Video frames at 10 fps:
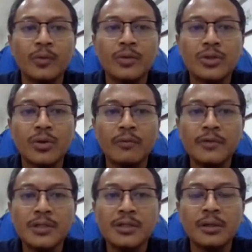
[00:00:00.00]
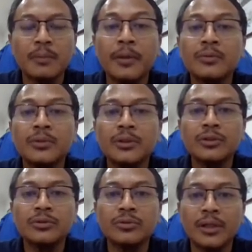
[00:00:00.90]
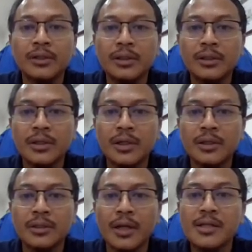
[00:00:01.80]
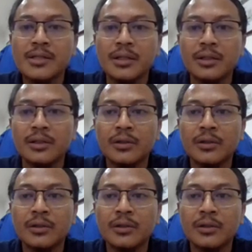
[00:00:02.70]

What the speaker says: which converts the power to alternating current AC